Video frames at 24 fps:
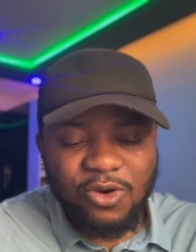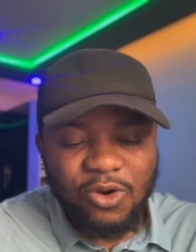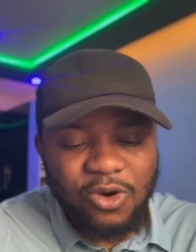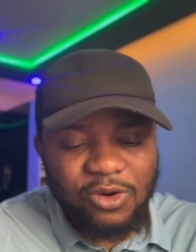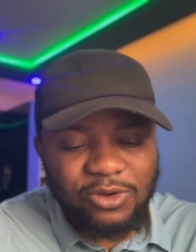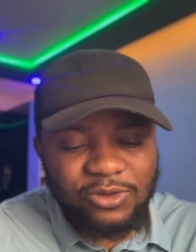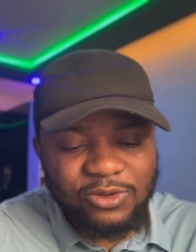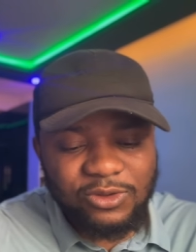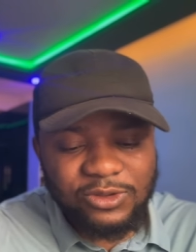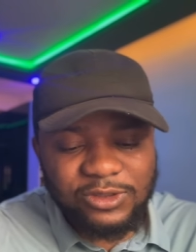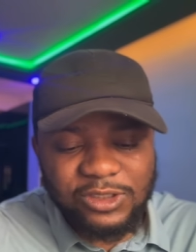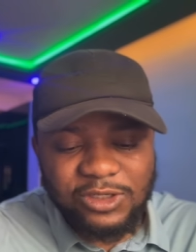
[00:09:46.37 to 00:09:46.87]

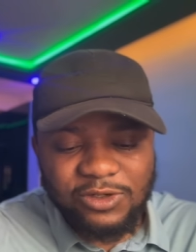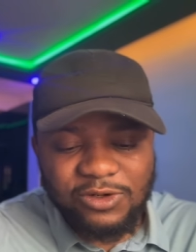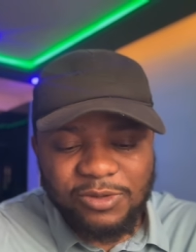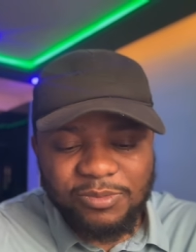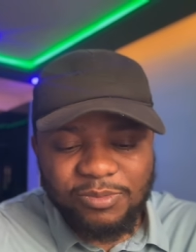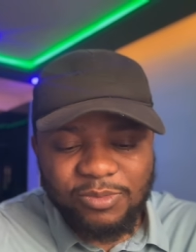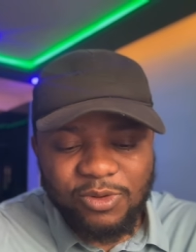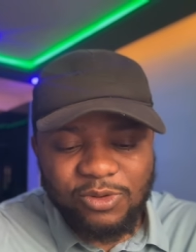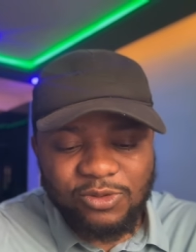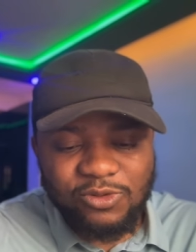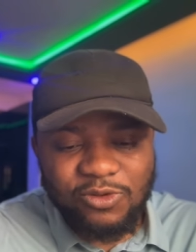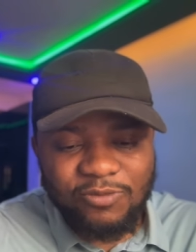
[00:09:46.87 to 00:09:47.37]
Autopsy
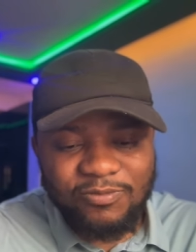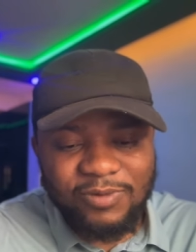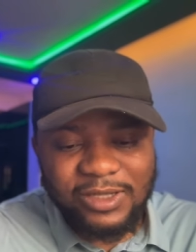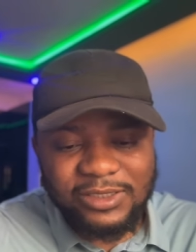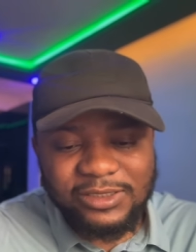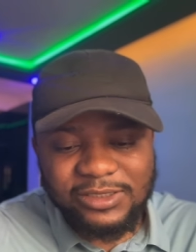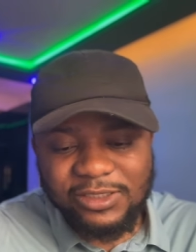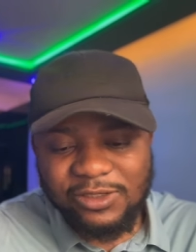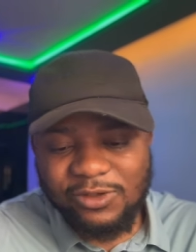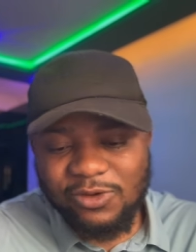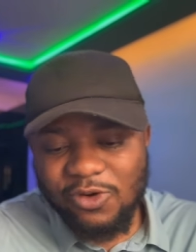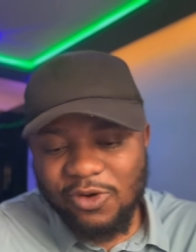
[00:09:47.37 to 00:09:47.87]
report number
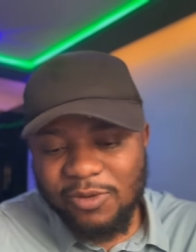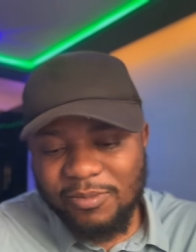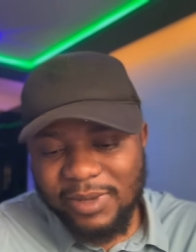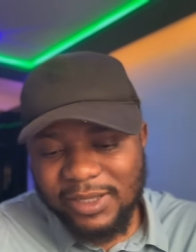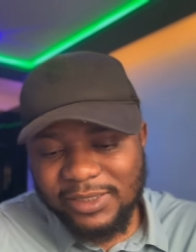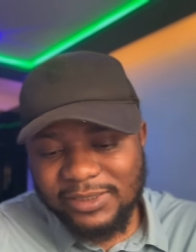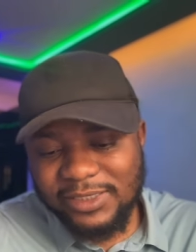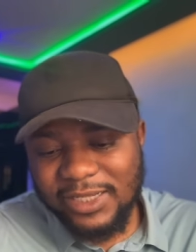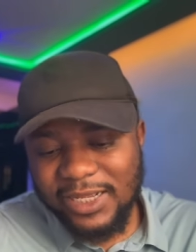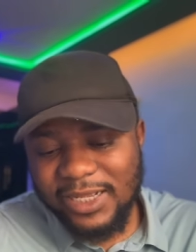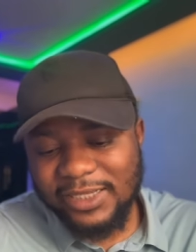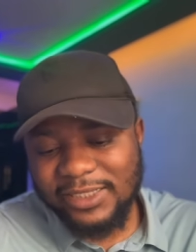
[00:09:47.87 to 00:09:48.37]
still come
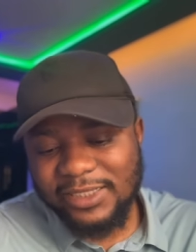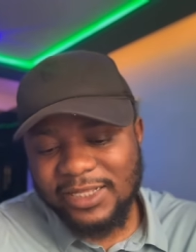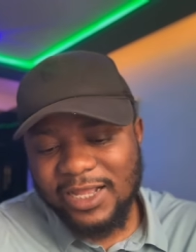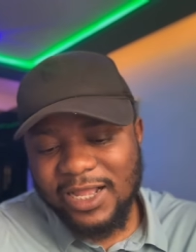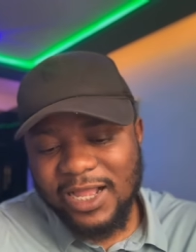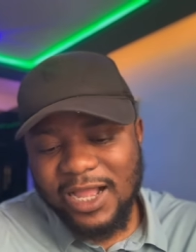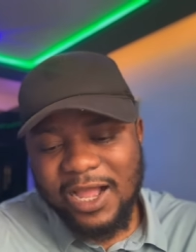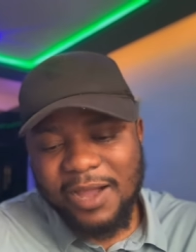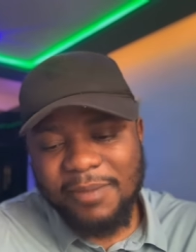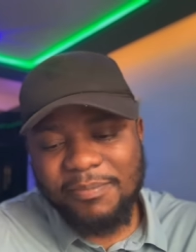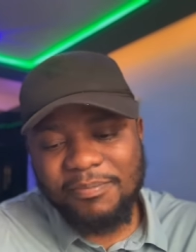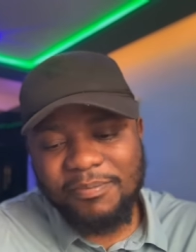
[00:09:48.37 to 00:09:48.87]
outside.
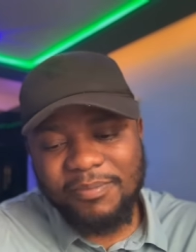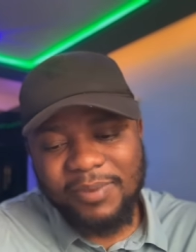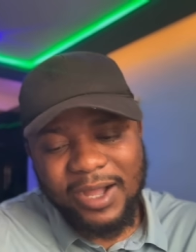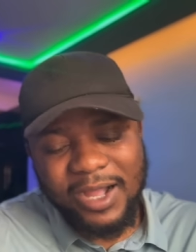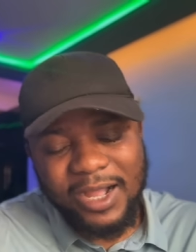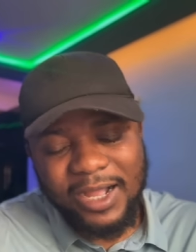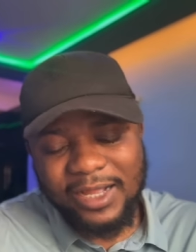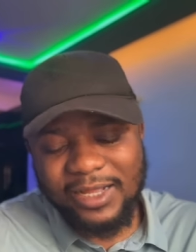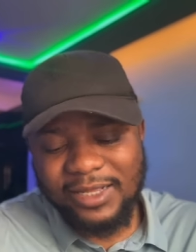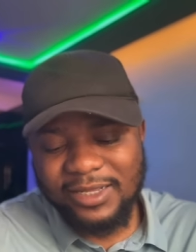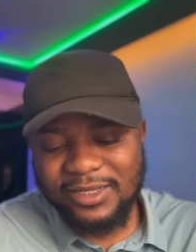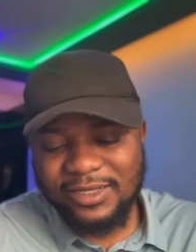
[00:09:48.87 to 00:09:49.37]

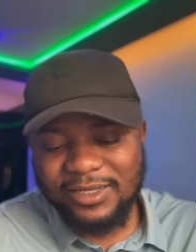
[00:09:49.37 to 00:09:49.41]
Abba.